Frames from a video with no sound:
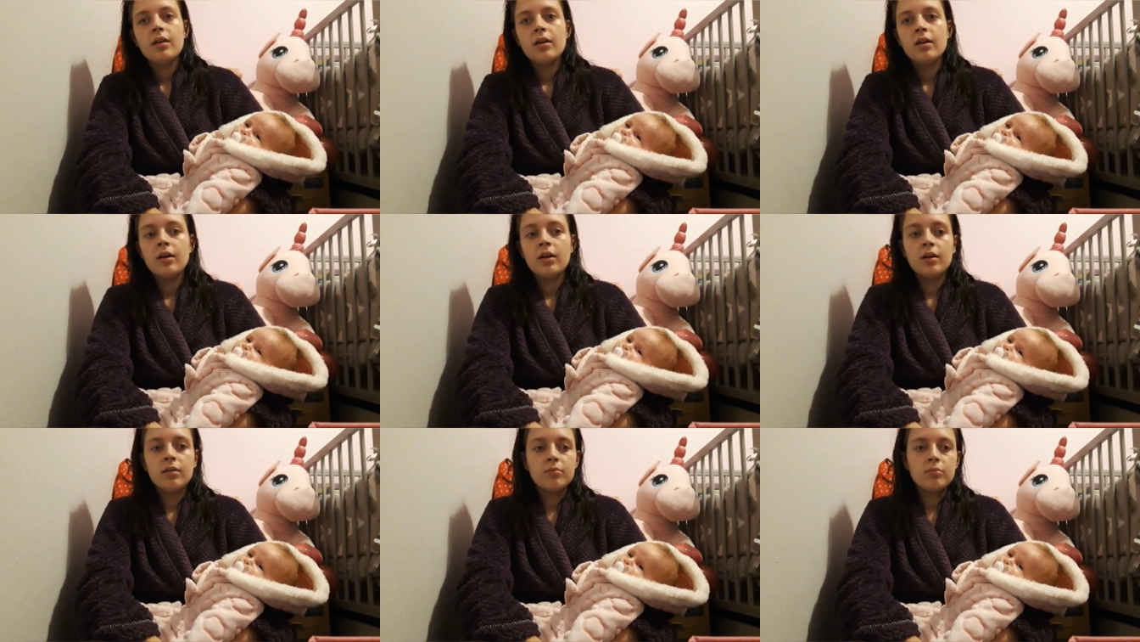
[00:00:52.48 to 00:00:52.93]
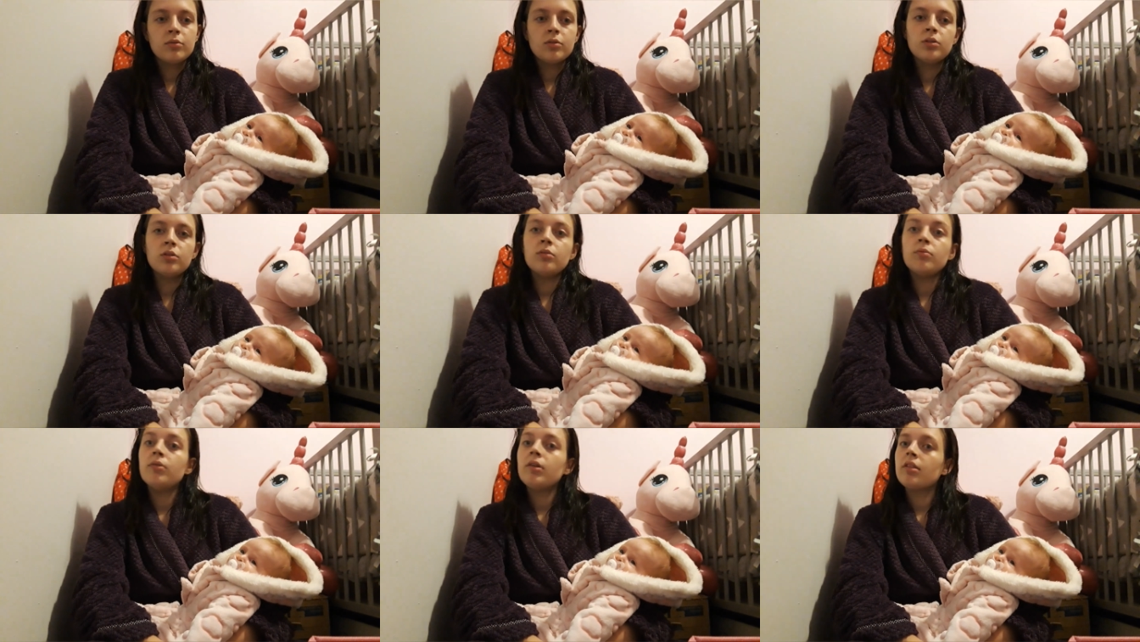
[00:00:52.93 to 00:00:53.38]

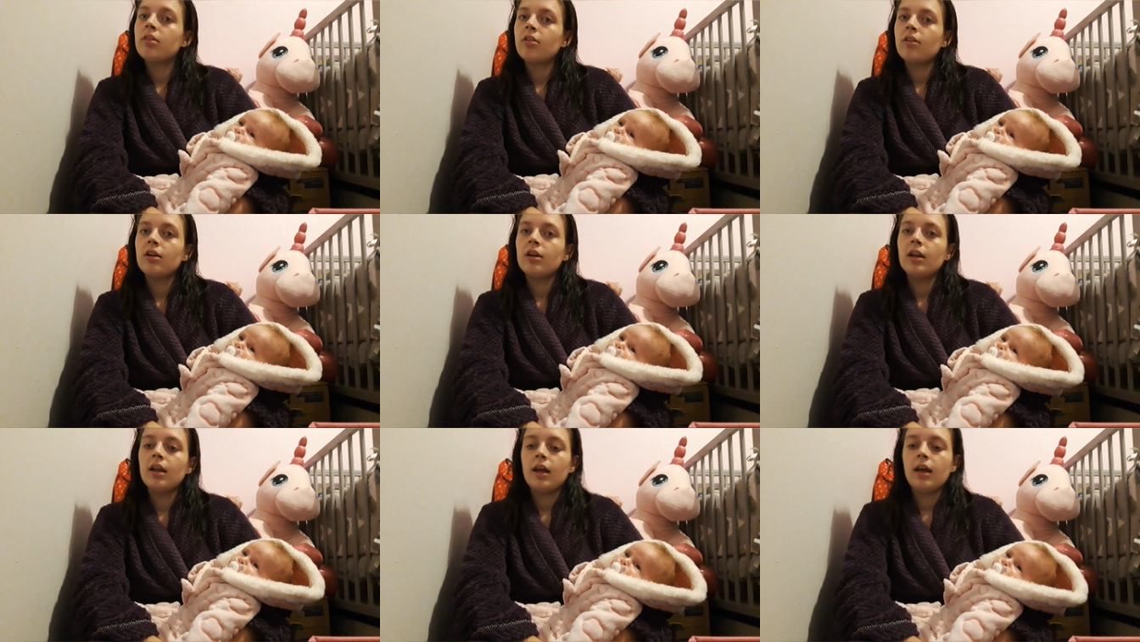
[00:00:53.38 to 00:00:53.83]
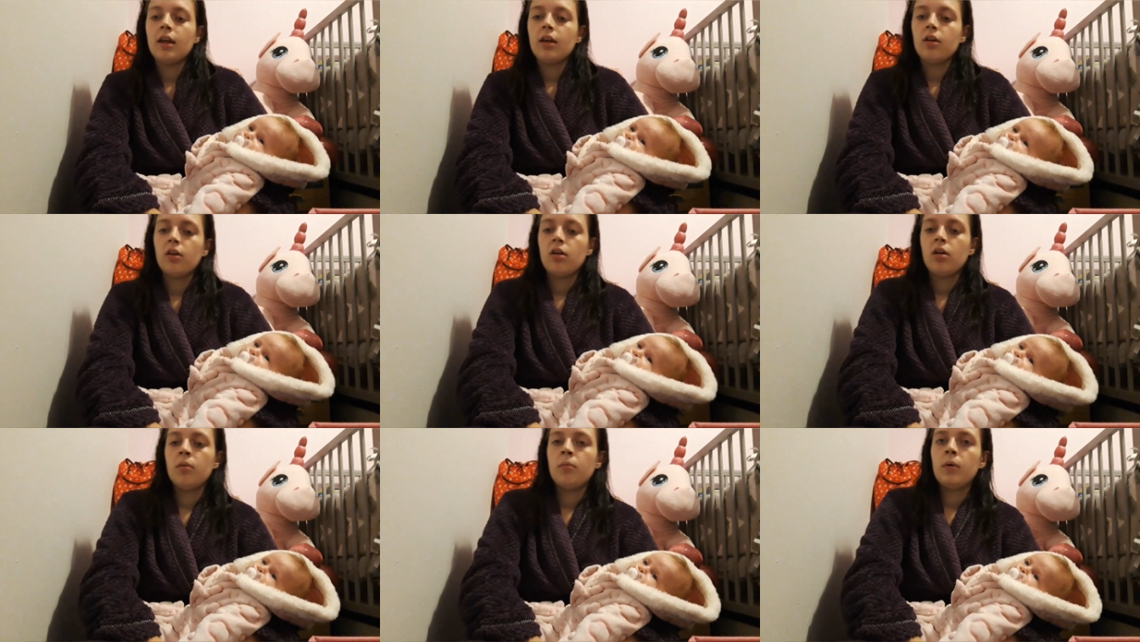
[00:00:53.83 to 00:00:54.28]
because um,
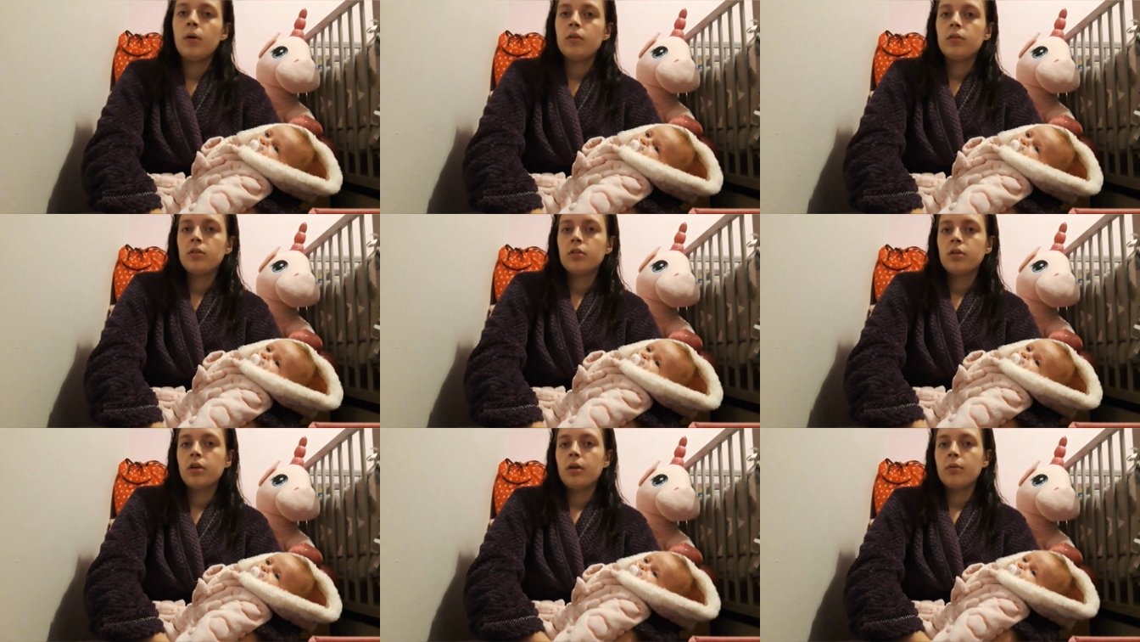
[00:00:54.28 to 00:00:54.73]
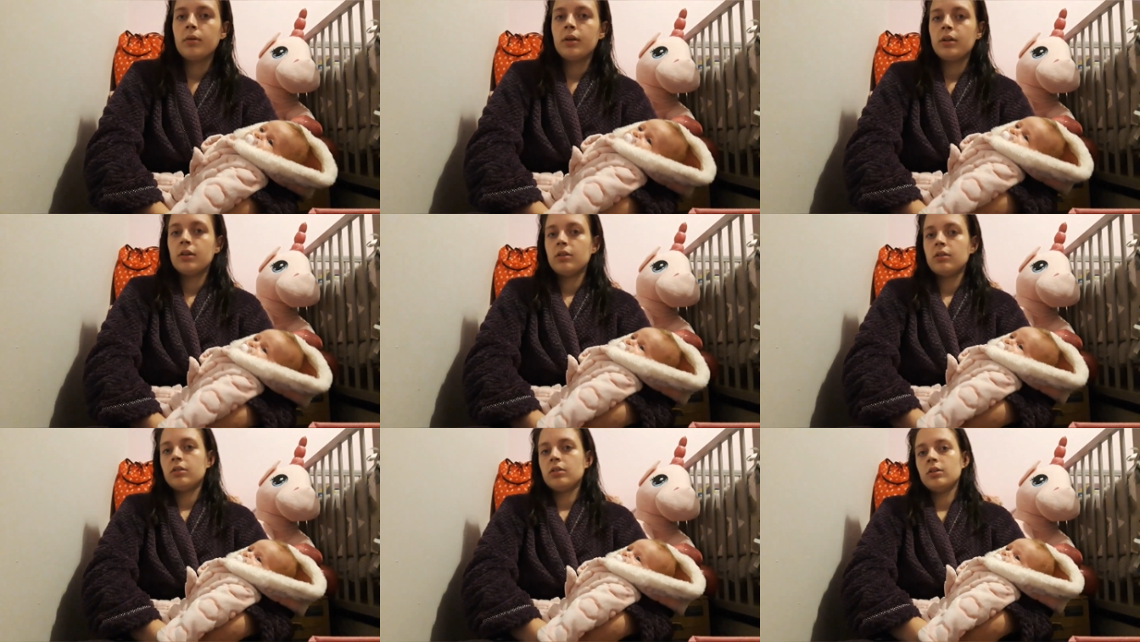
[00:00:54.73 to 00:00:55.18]
originally I was
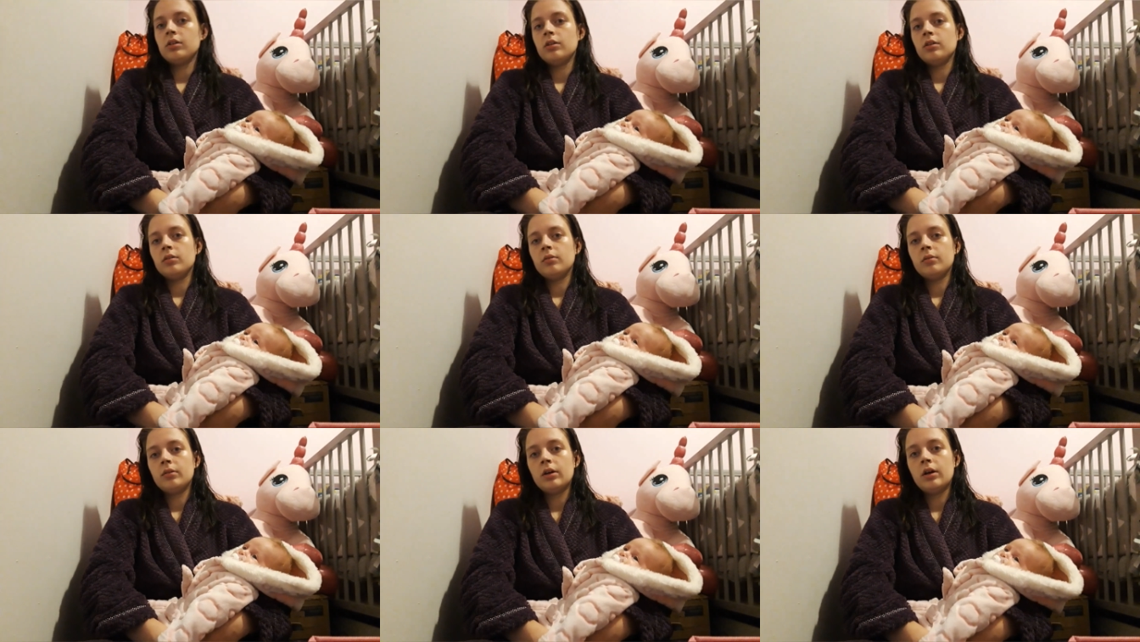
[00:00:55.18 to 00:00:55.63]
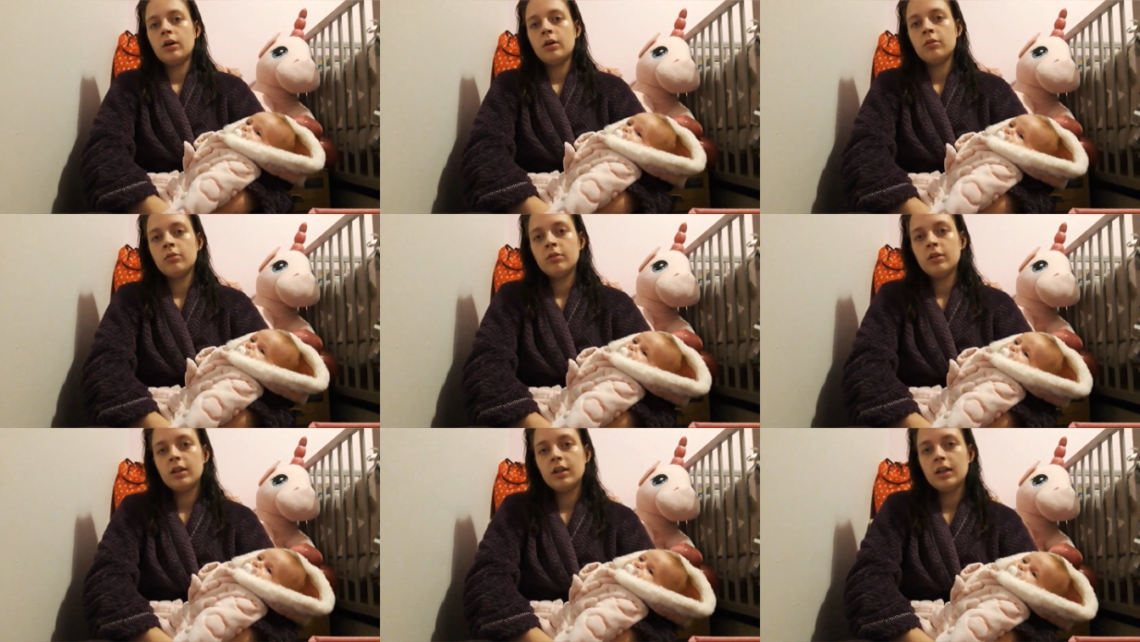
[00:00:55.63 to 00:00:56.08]
going to
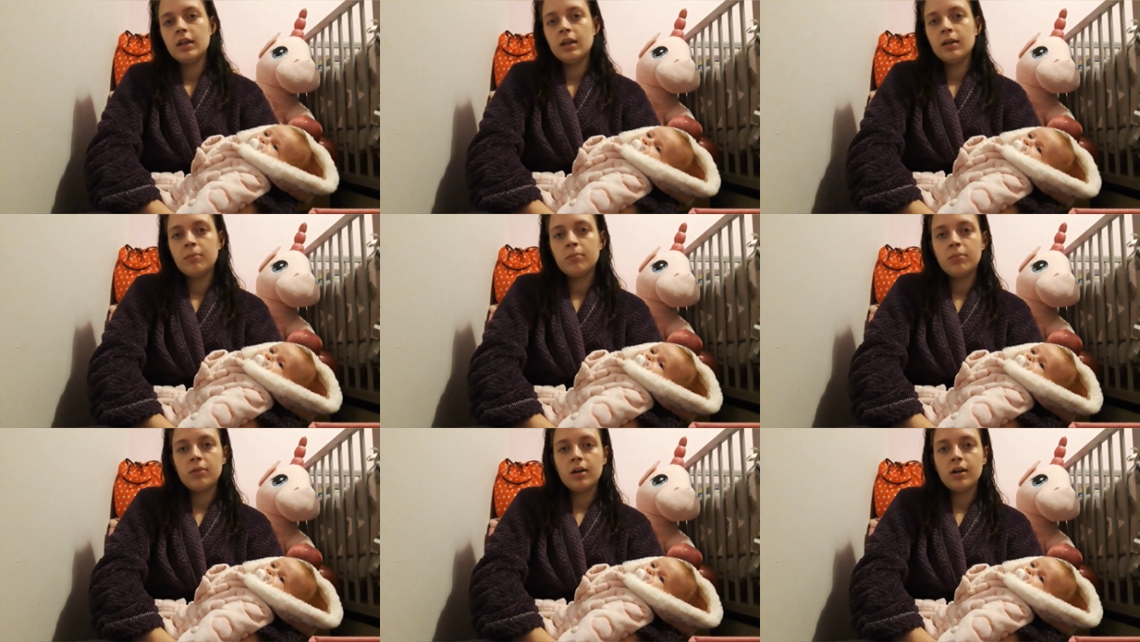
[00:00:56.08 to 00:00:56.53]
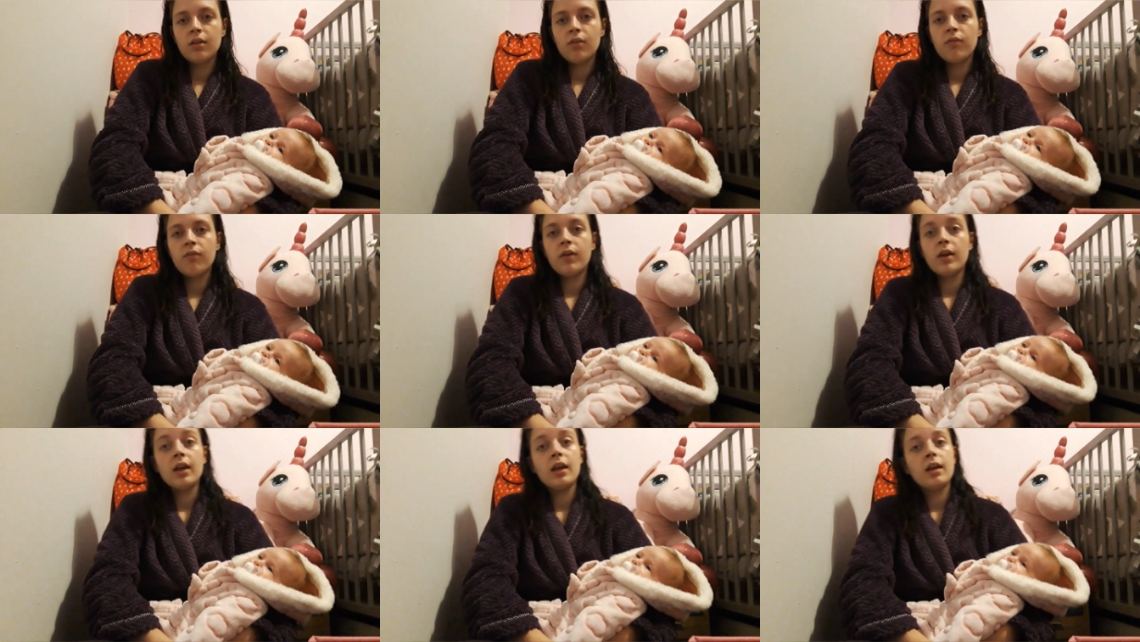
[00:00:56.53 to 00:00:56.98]
only
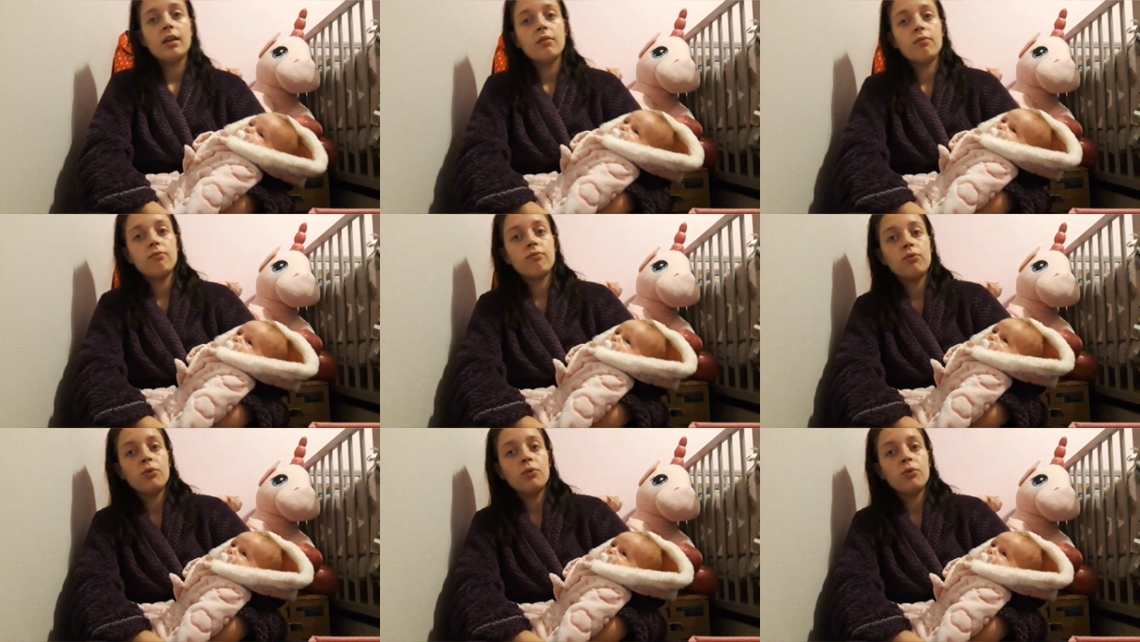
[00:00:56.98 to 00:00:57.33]
breastfeed